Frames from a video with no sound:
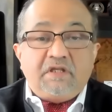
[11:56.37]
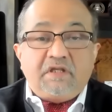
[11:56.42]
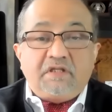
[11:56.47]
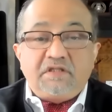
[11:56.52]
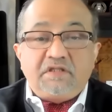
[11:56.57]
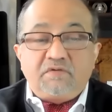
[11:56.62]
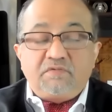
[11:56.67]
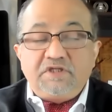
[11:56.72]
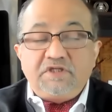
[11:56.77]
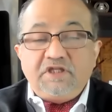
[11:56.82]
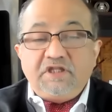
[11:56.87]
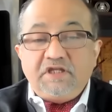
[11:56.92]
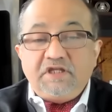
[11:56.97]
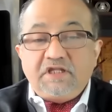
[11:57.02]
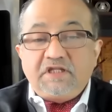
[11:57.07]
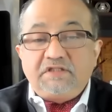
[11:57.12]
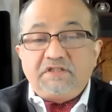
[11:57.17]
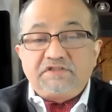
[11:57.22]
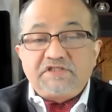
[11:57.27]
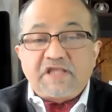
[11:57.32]
The only
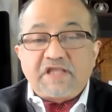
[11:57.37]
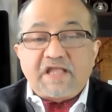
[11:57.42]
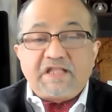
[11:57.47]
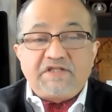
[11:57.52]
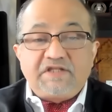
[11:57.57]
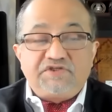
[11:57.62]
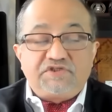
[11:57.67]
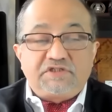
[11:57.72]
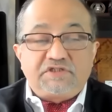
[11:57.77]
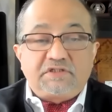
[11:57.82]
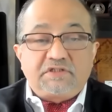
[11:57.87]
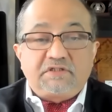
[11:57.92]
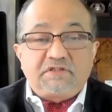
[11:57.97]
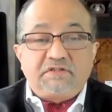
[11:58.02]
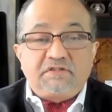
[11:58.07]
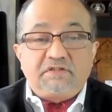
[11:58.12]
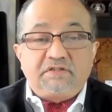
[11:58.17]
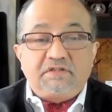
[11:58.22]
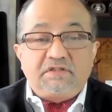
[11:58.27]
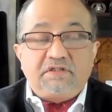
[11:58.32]
real challenger
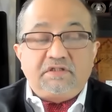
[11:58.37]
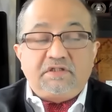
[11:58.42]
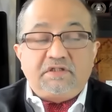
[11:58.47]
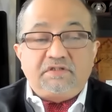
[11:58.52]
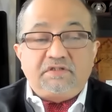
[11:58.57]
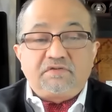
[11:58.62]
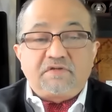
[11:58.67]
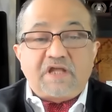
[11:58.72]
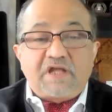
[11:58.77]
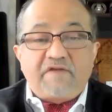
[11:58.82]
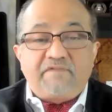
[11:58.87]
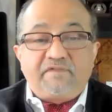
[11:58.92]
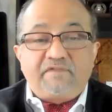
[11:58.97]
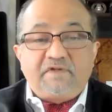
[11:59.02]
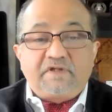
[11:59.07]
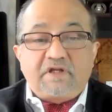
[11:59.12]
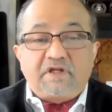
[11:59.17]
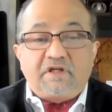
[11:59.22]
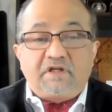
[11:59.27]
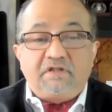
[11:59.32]
Uh, to
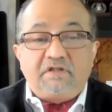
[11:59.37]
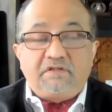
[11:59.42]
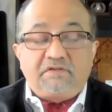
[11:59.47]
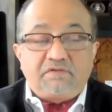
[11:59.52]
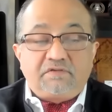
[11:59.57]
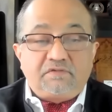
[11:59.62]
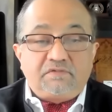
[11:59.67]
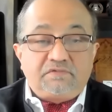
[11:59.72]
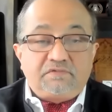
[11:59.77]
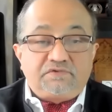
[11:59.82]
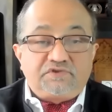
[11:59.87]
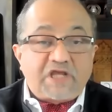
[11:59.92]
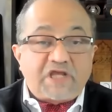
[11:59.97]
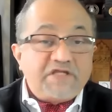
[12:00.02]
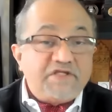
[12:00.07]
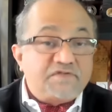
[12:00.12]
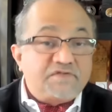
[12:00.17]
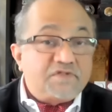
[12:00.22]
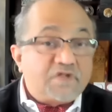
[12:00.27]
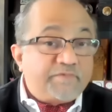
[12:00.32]
Africa, uh, to
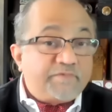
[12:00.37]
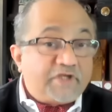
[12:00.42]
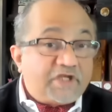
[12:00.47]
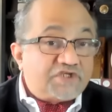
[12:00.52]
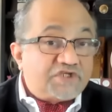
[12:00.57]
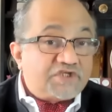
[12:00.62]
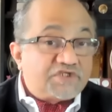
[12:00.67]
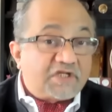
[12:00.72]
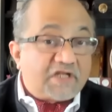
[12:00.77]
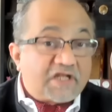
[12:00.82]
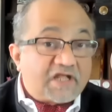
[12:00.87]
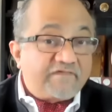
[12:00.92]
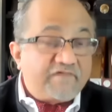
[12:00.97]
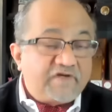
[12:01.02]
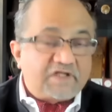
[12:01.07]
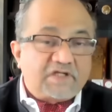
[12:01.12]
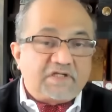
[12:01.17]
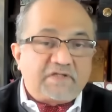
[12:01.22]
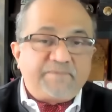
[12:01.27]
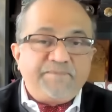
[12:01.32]
Chinese domination in
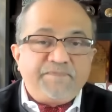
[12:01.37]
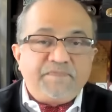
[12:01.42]
Africa